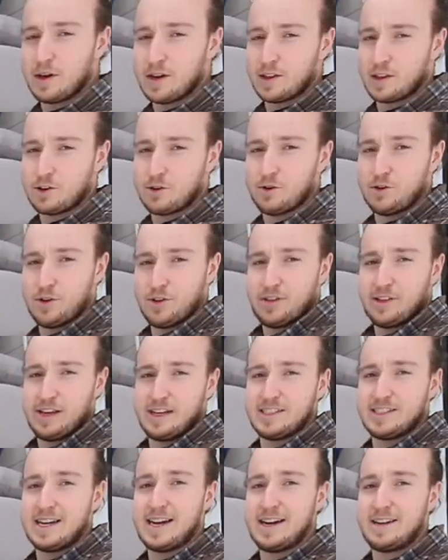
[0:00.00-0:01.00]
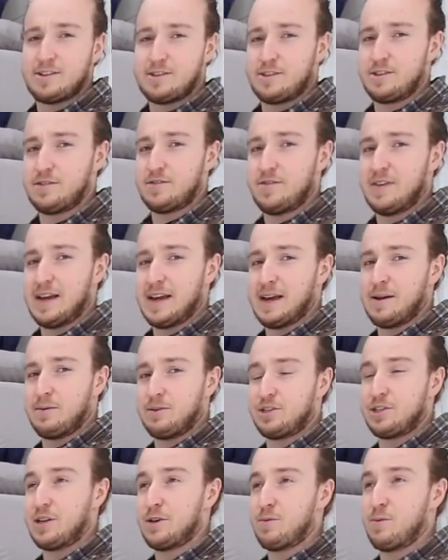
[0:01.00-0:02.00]
One of the cool things added to this van,
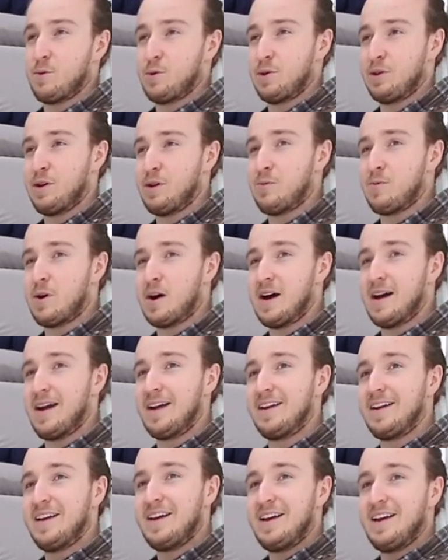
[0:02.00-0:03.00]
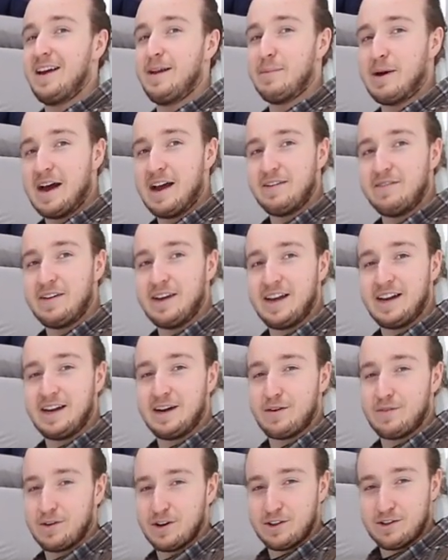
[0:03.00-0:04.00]
which I really want in my van
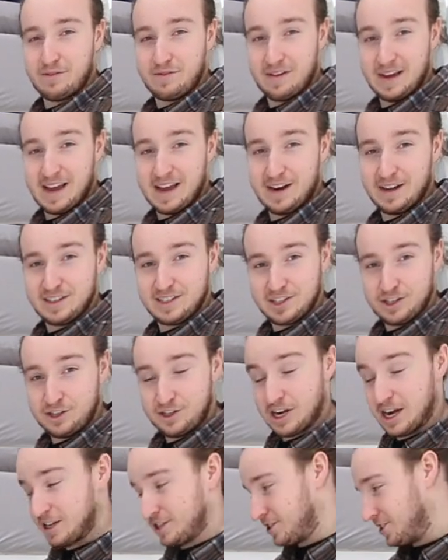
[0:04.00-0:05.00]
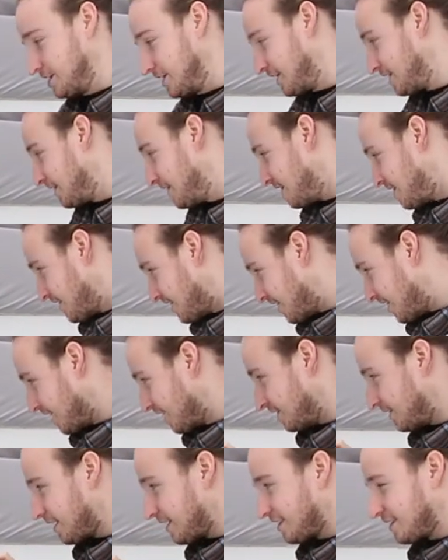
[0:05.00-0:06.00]
and every other van, I suggest it.
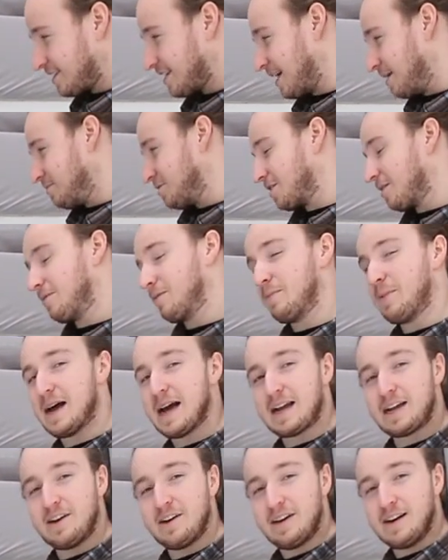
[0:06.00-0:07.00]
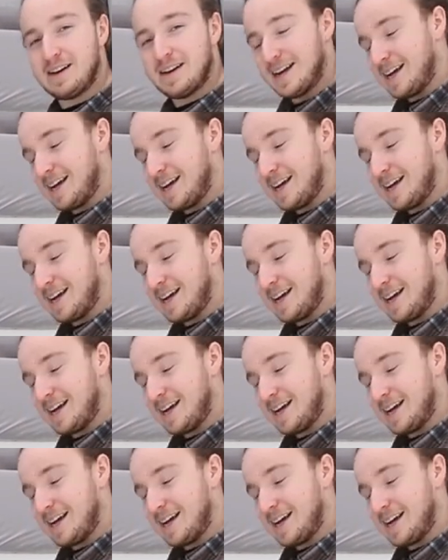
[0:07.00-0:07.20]
A lot of the times you're coming back here at